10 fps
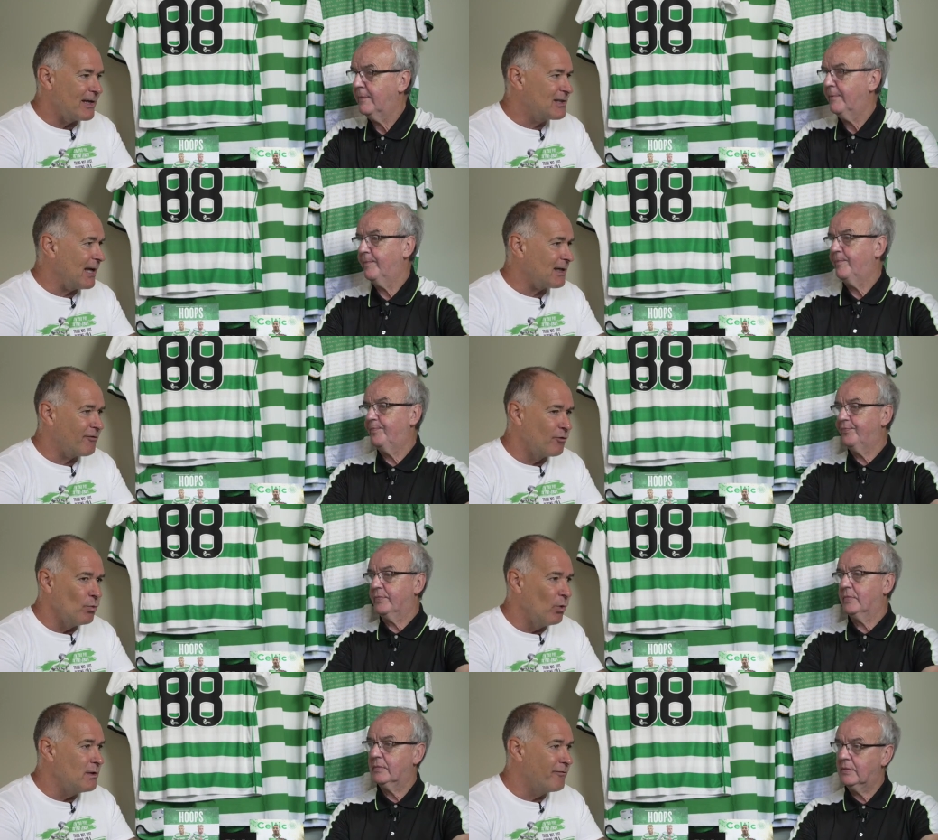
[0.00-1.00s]
Speaker 1: a six foot
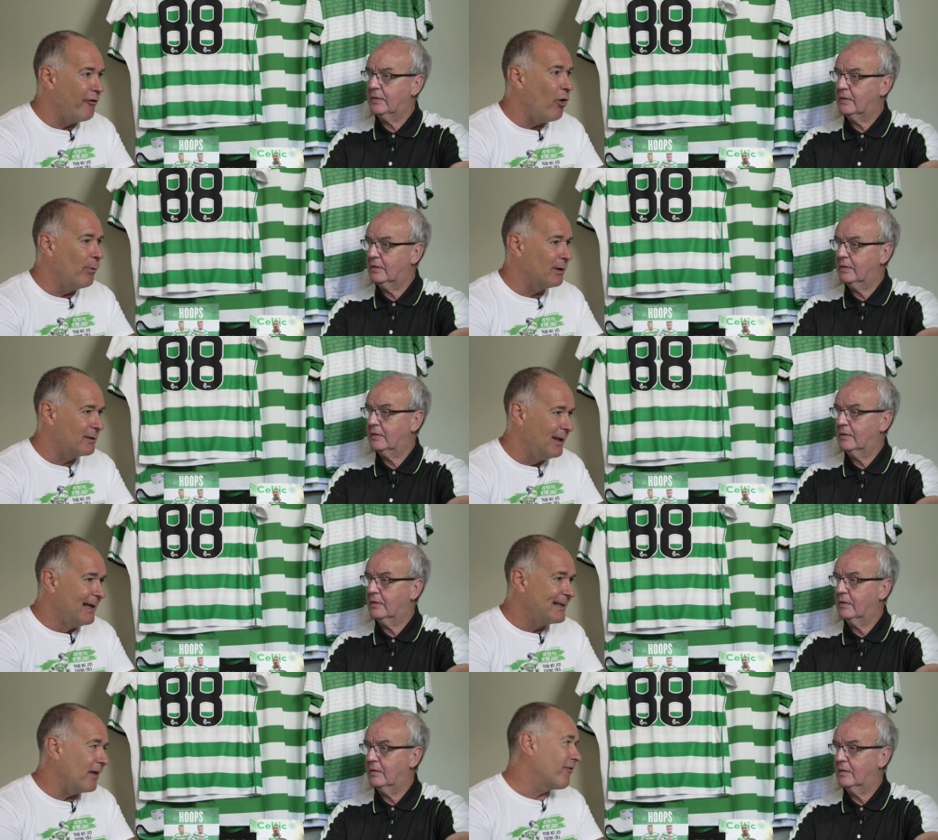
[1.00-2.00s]
one forward,
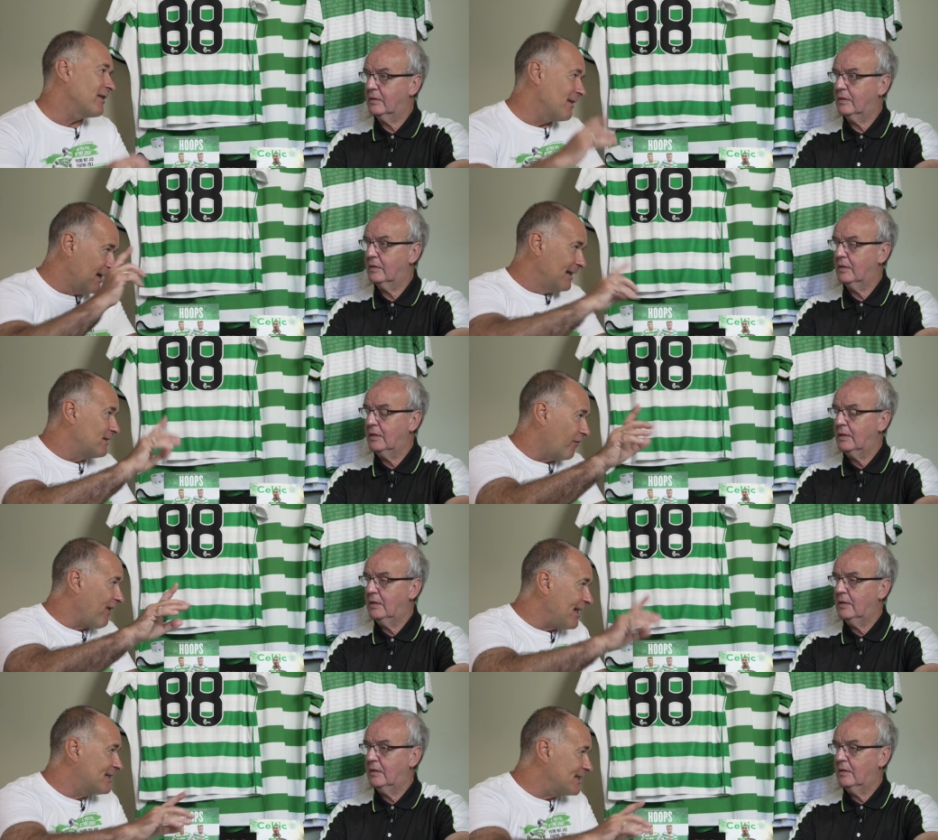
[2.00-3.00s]
given
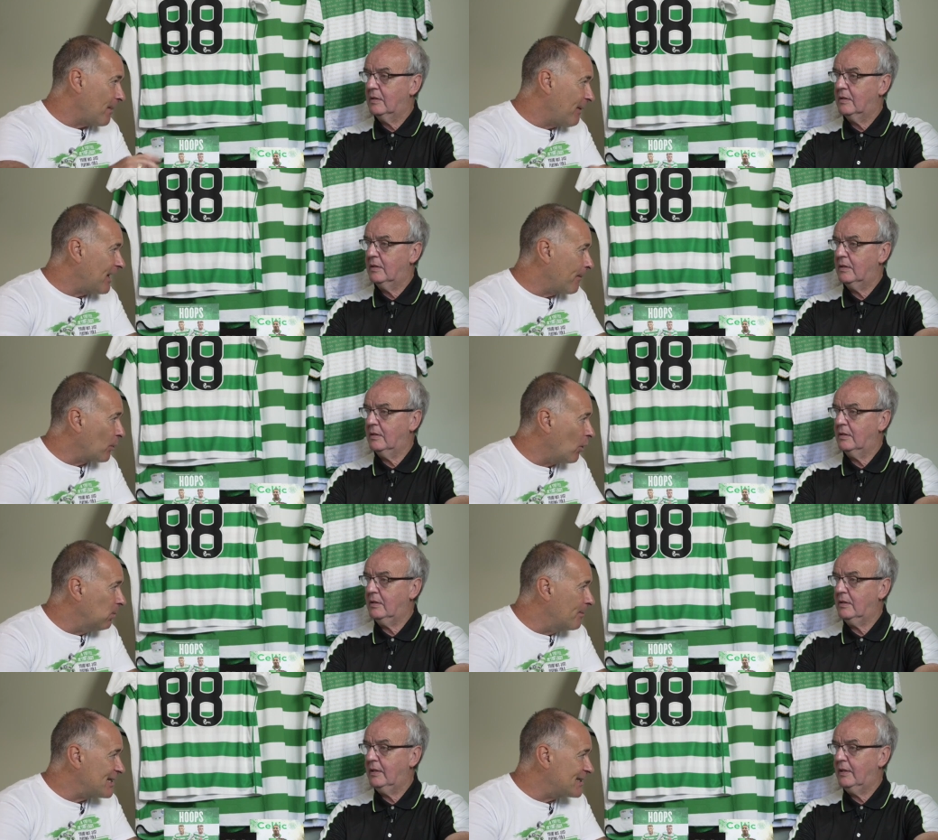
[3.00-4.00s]
defences a bit of a mm-hmm.
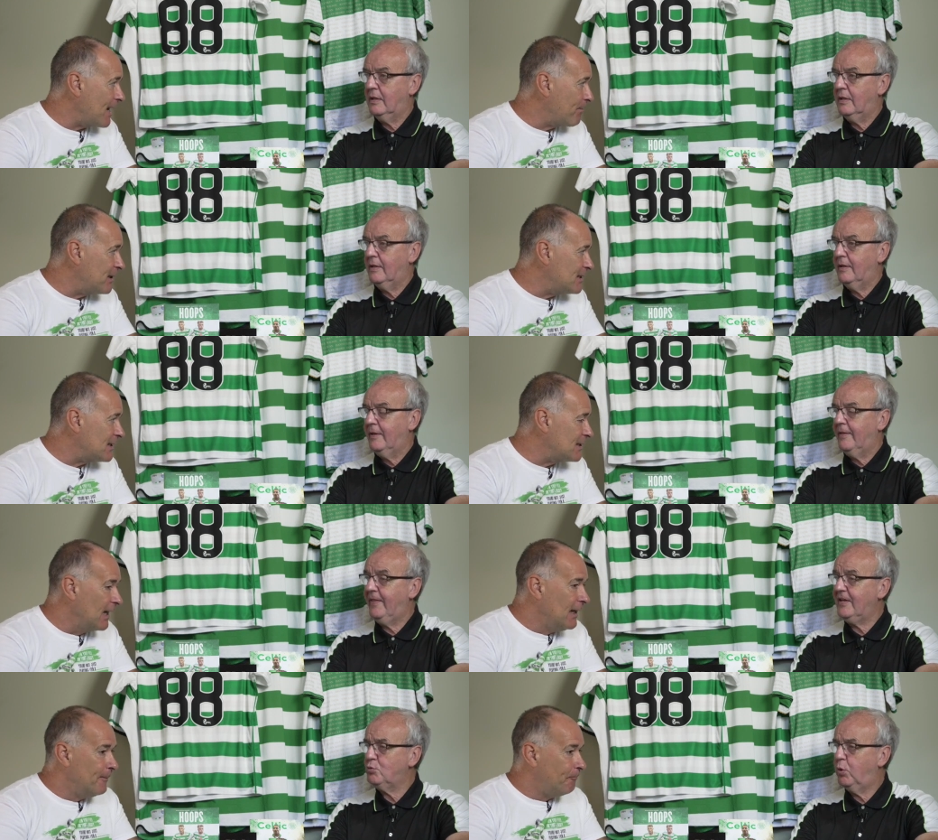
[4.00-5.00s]
problem at set pieces.
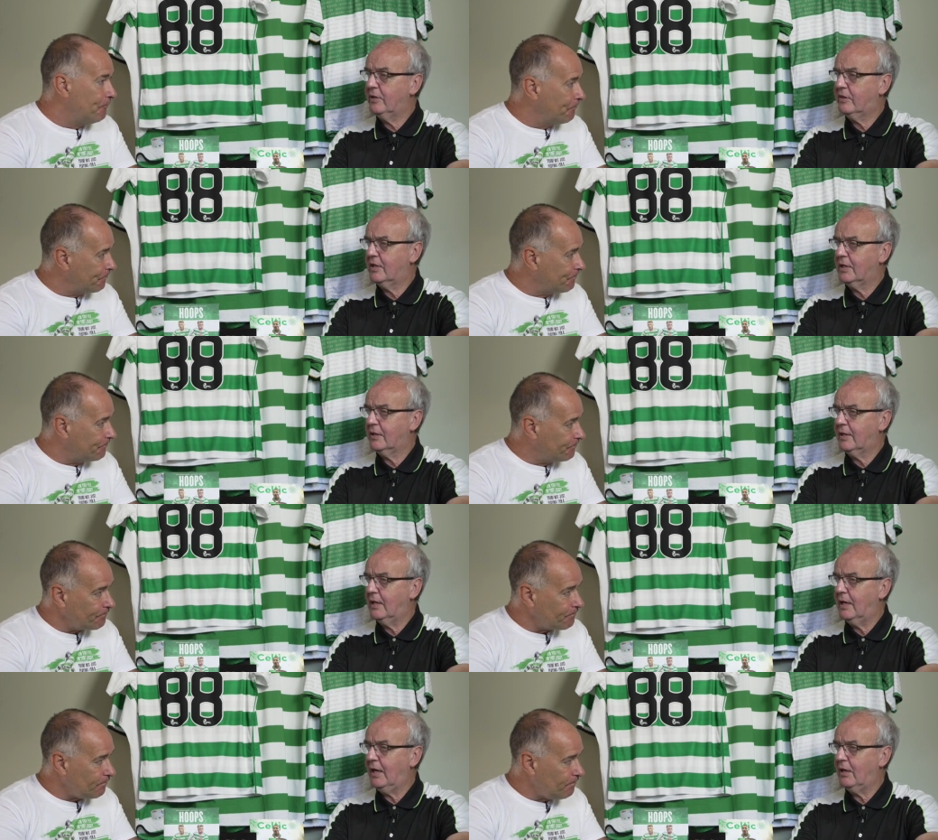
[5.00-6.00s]
That's one thing
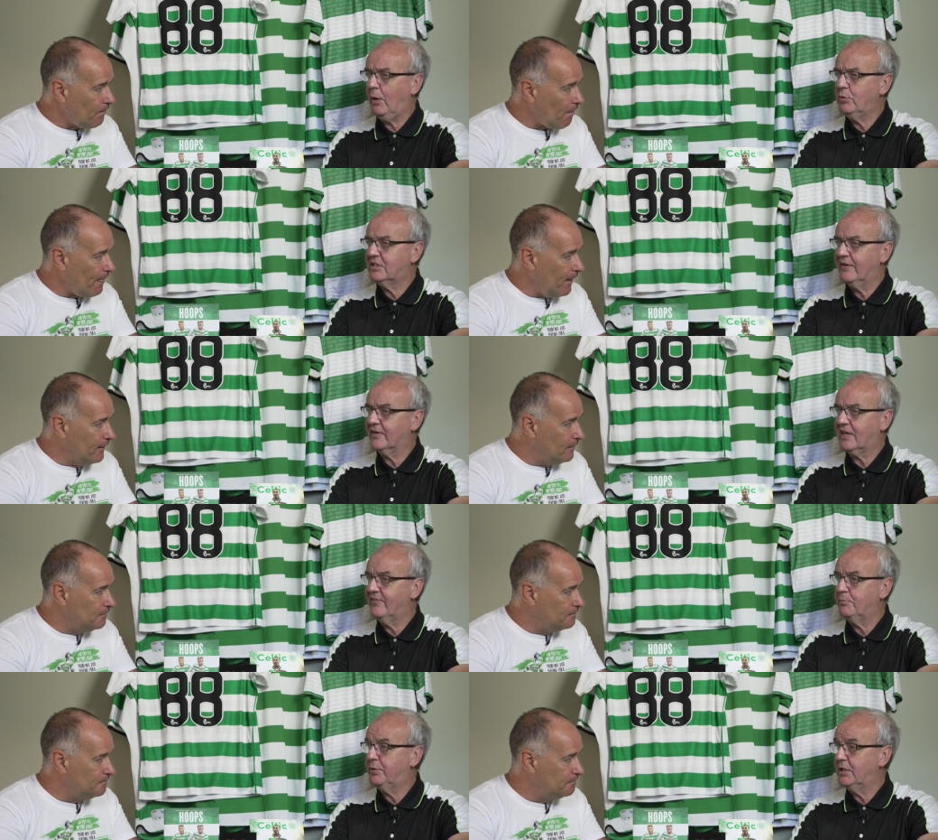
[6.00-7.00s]
that I,
Speaker 2: I was never
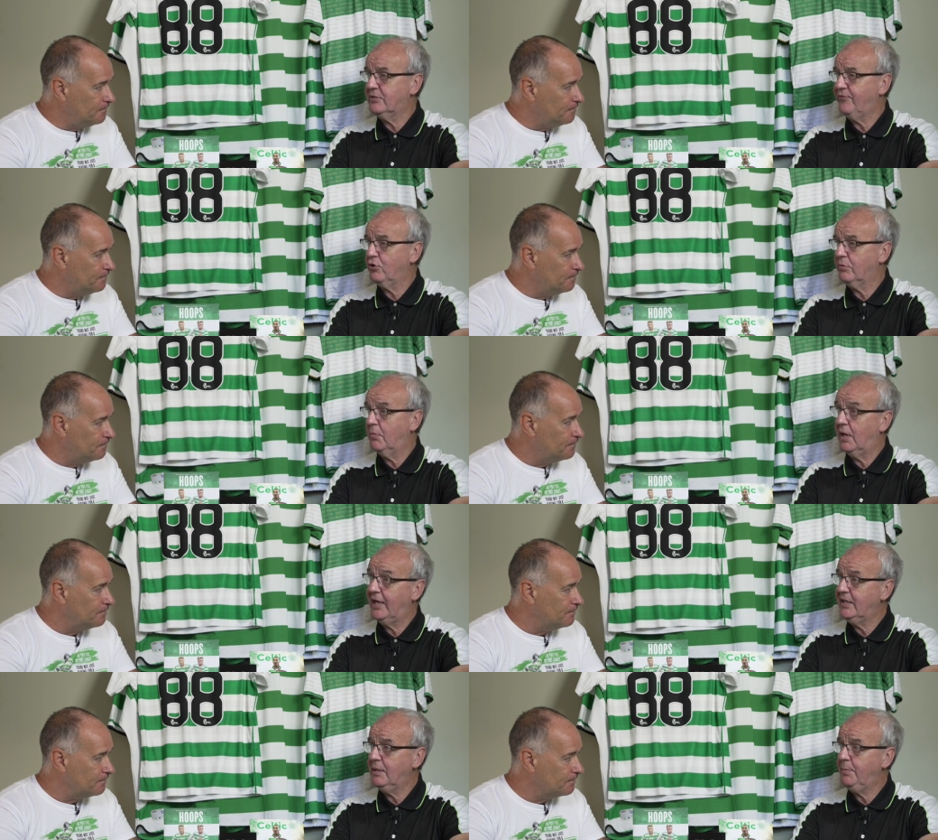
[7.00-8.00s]
given praise for my
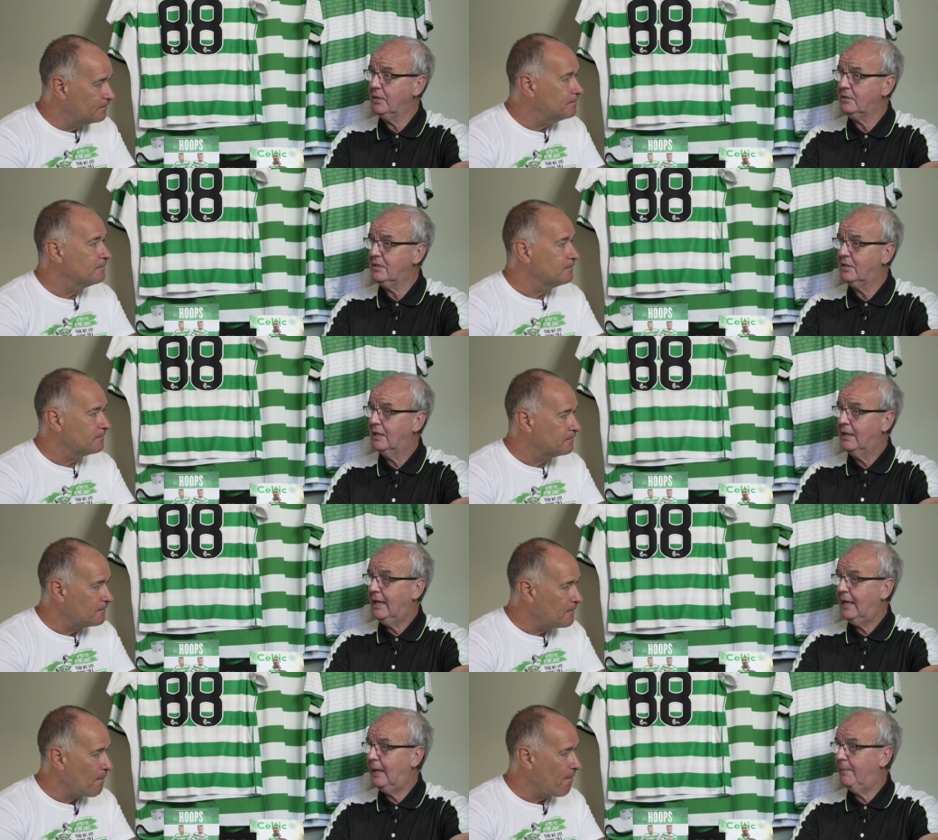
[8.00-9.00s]
heading ability.
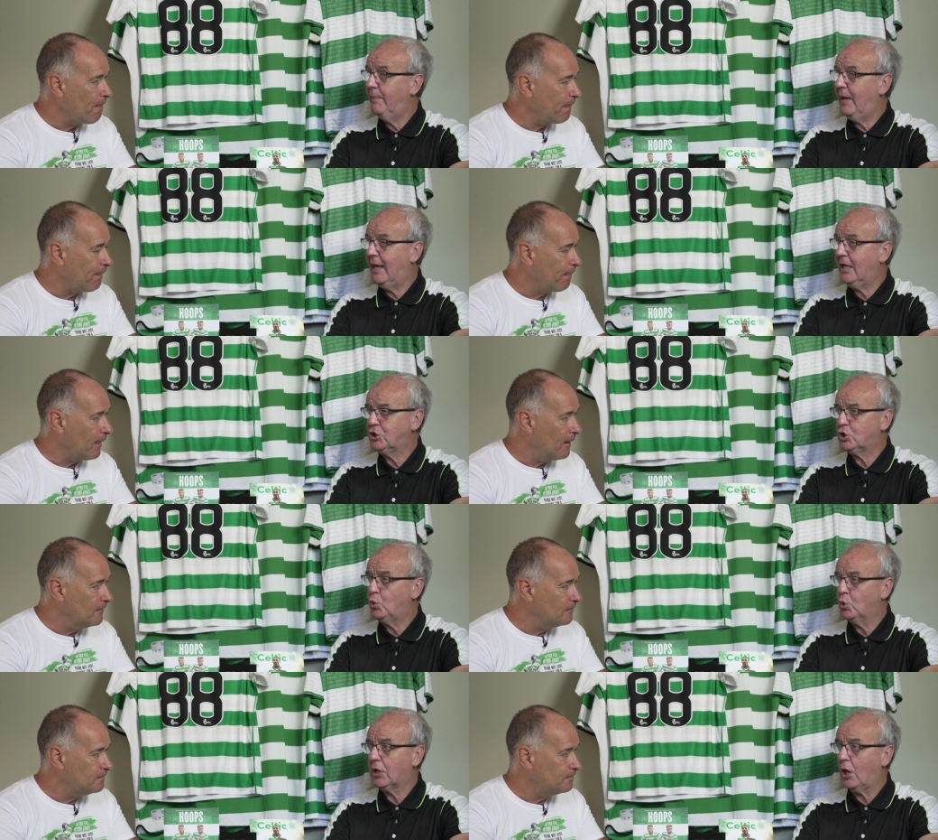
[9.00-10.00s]
Um, and I
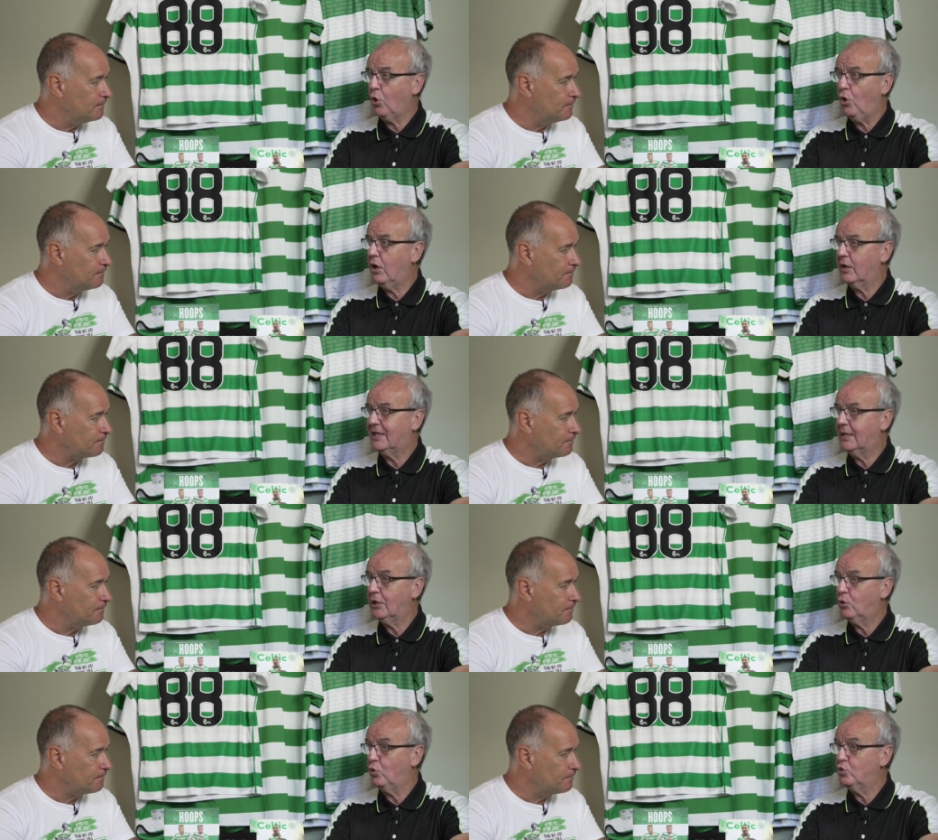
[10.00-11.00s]
scored a lot of great
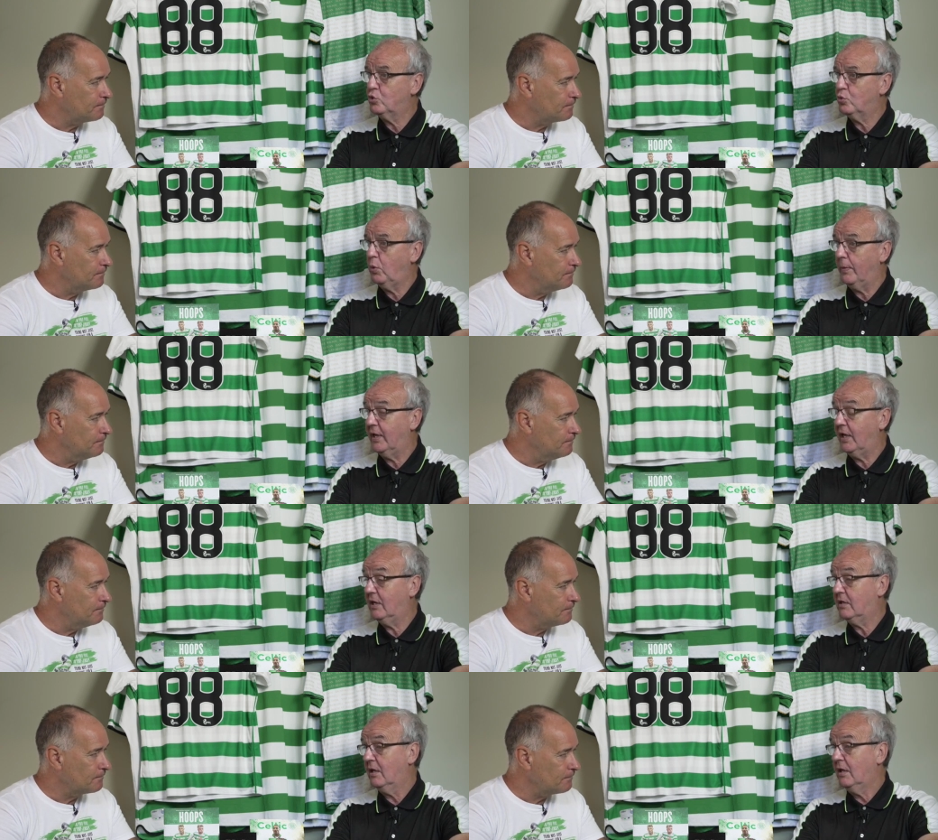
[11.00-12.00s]
goals with my head